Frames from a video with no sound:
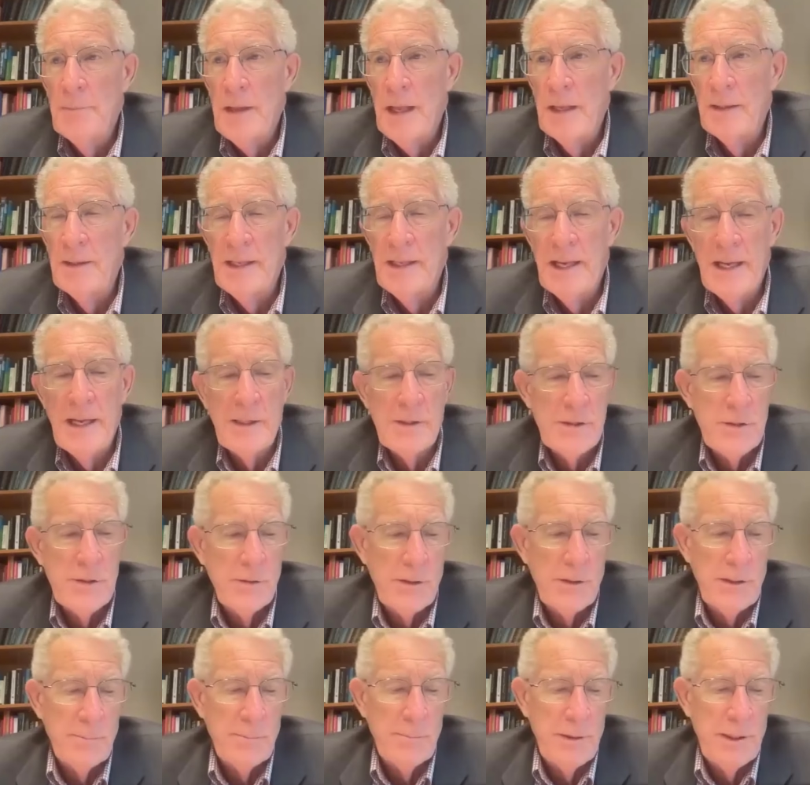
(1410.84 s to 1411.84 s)
And cancer
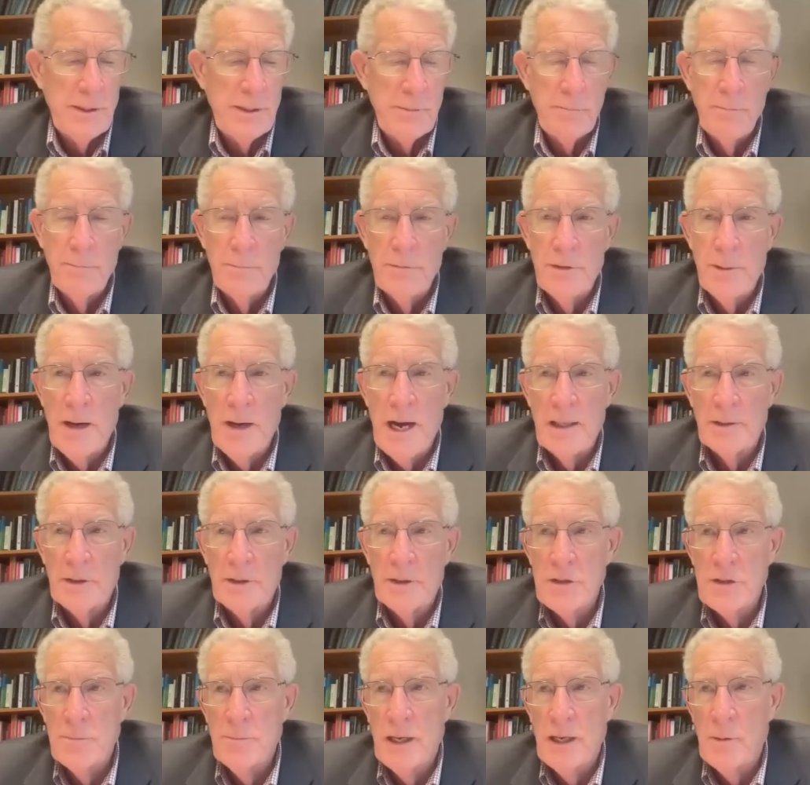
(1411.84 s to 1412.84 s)
can be
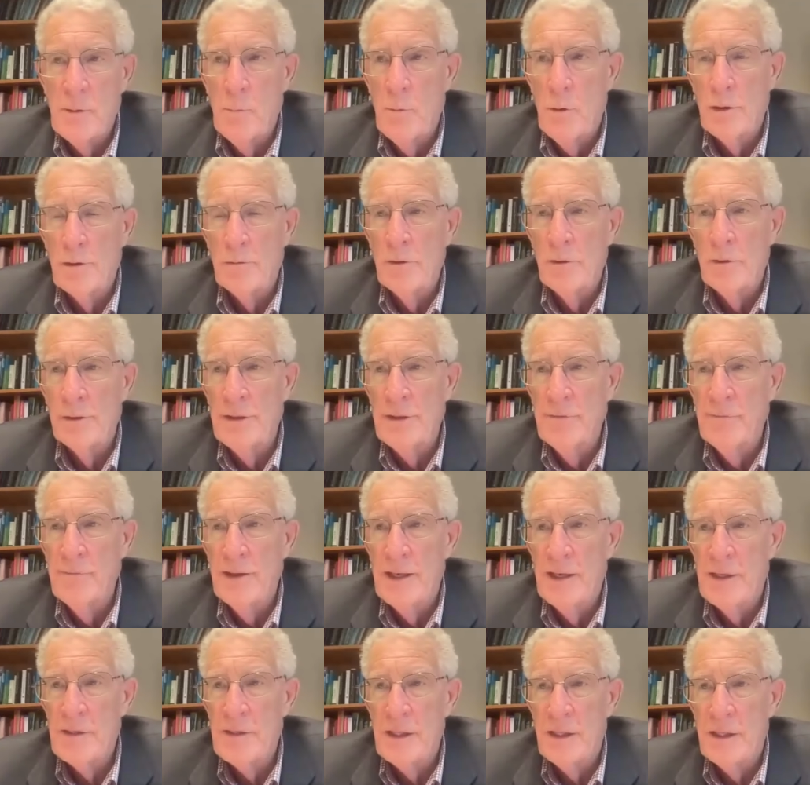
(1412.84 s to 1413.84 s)
demolished by water-only
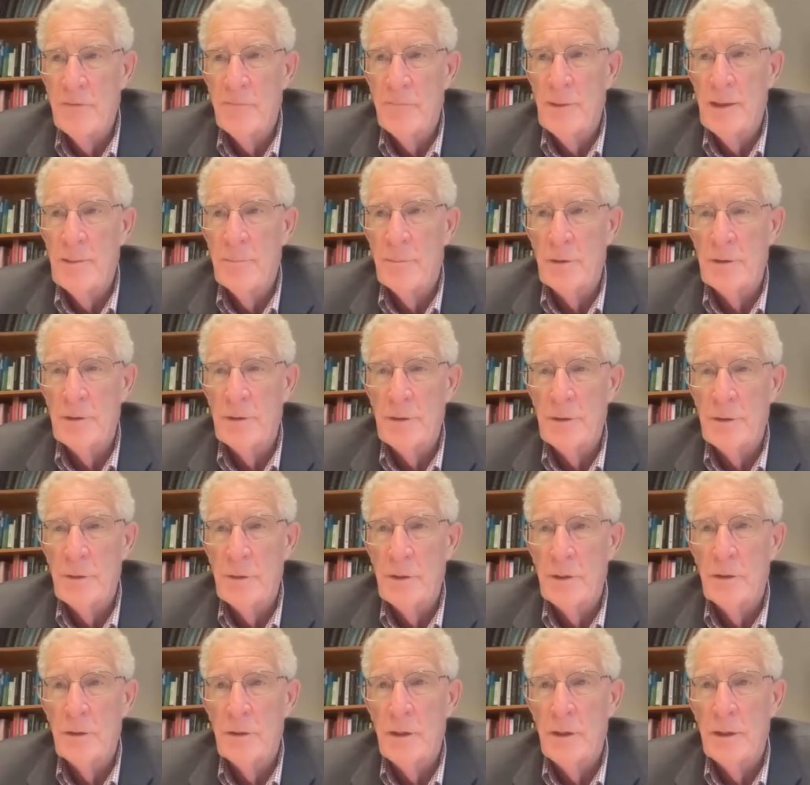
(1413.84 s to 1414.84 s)
fasting if people can
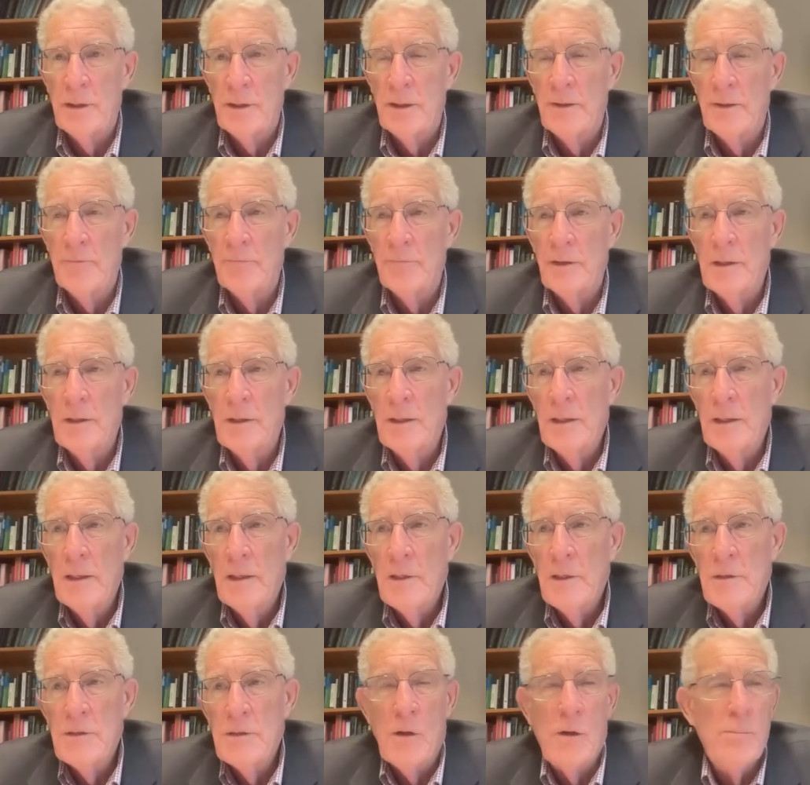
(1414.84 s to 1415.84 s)
do it long enough.
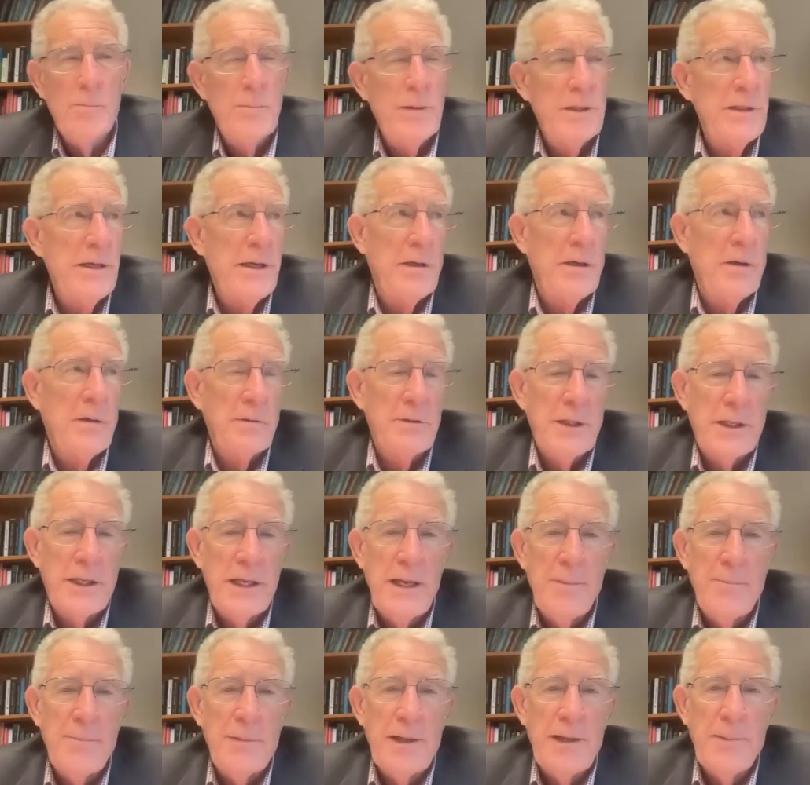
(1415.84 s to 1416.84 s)
So, but, to
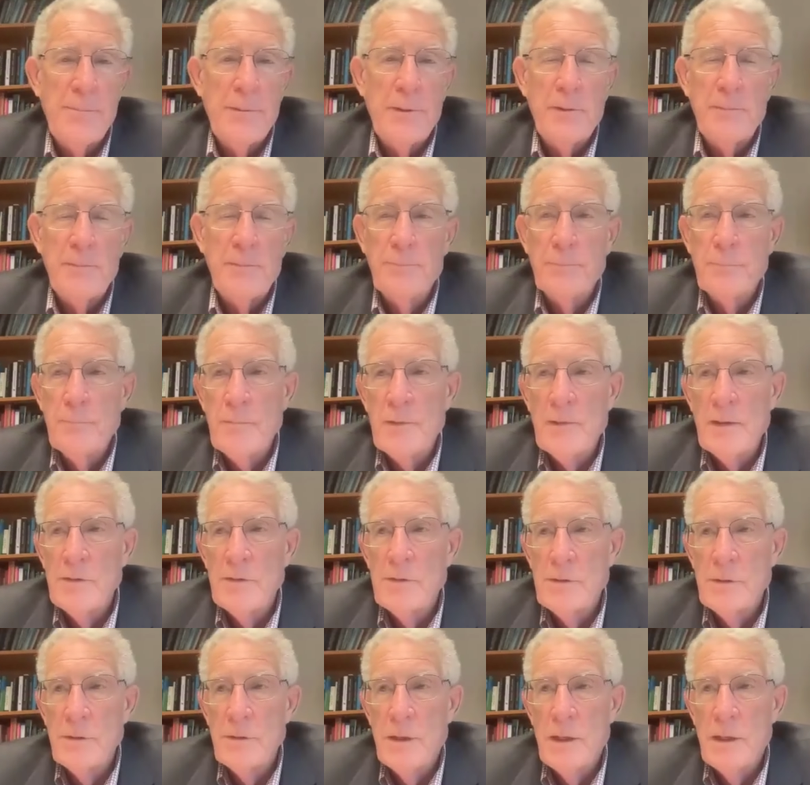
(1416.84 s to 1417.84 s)
keep people
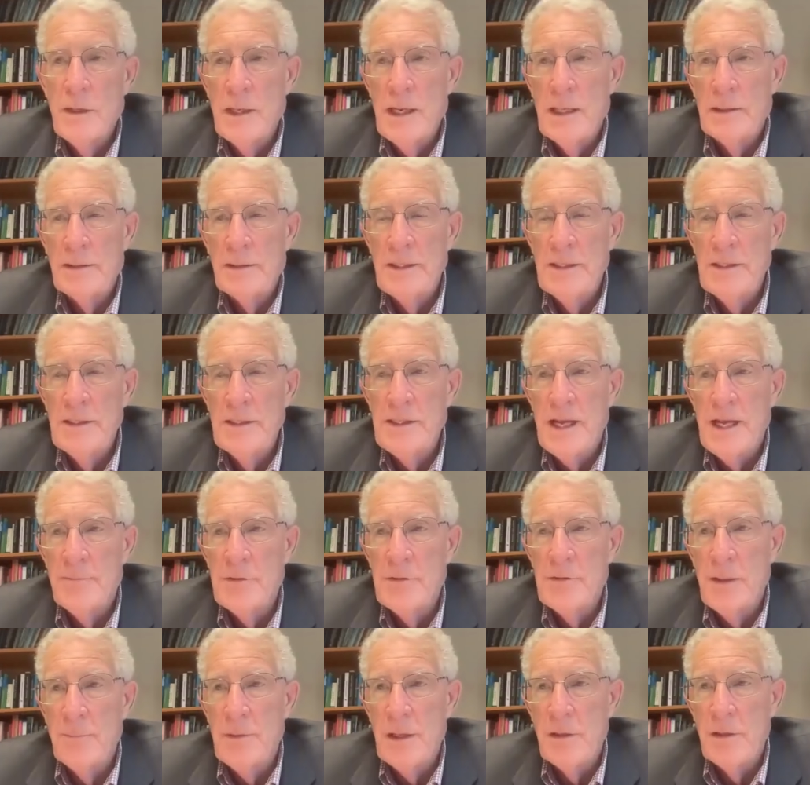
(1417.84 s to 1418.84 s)
at least have
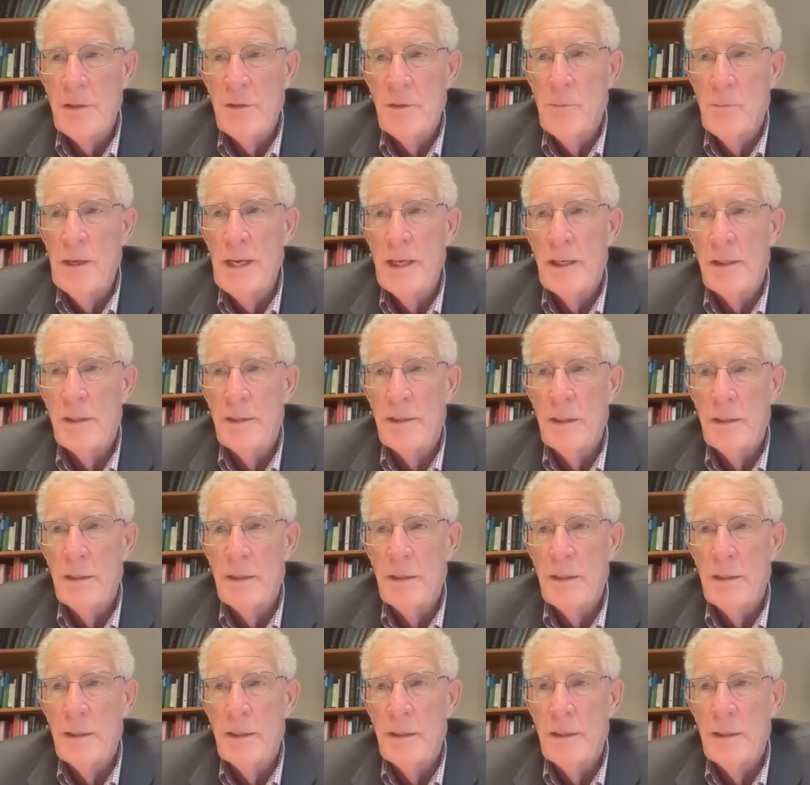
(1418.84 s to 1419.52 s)
something to eat